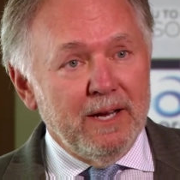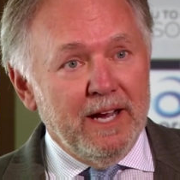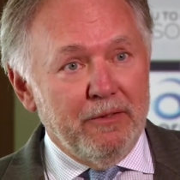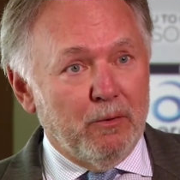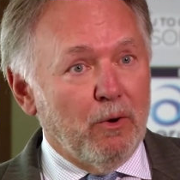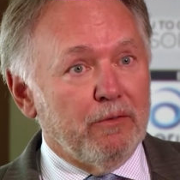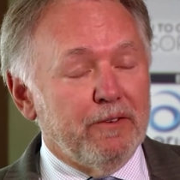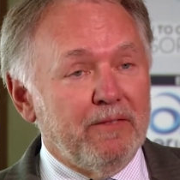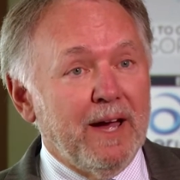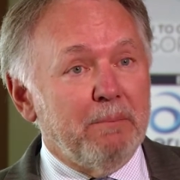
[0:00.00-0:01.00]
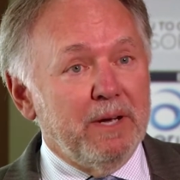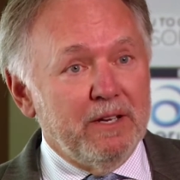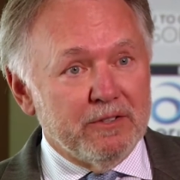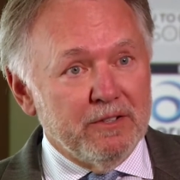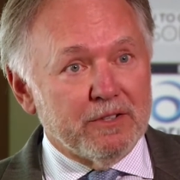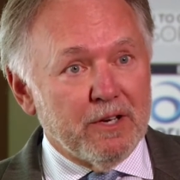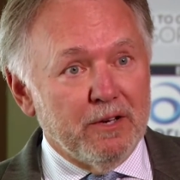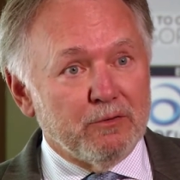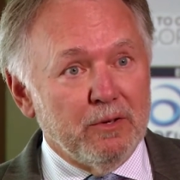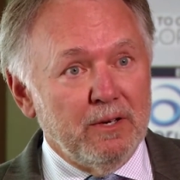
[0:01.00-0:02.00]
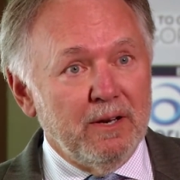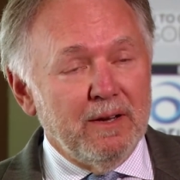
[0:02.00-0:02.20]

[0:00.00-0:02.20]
and the growth of diabetes in this country,